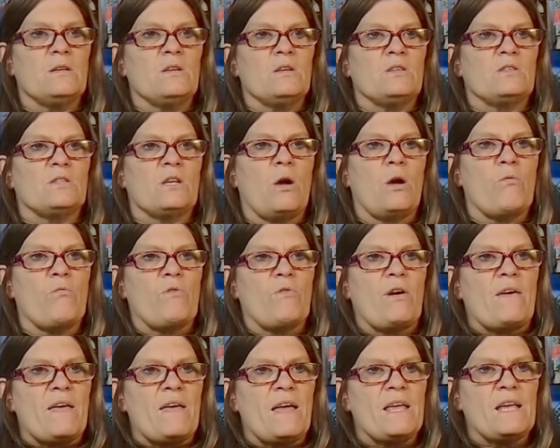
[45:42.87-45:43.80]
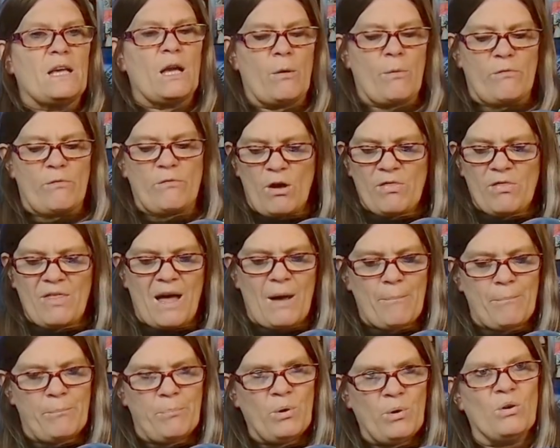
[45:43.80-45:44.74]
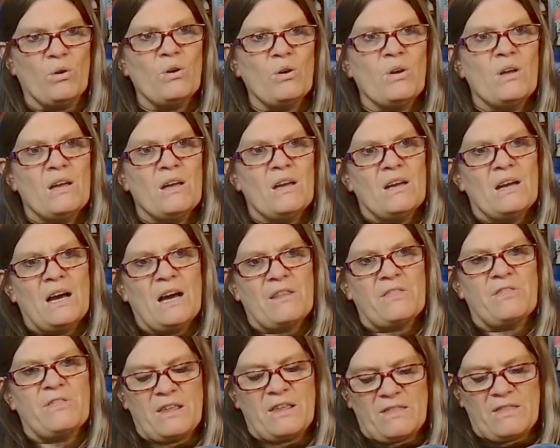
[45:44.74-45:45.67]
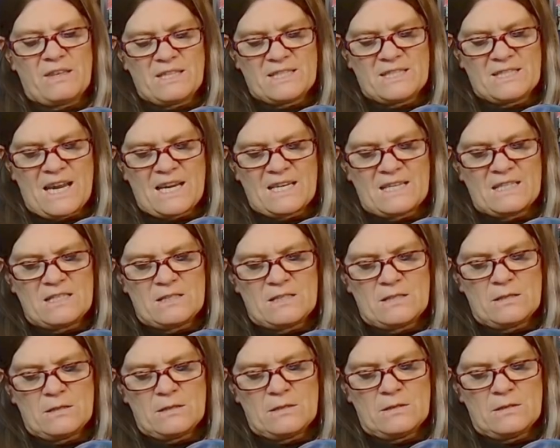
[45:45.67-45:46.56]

So, right, there you go. We've got that. But I think this stand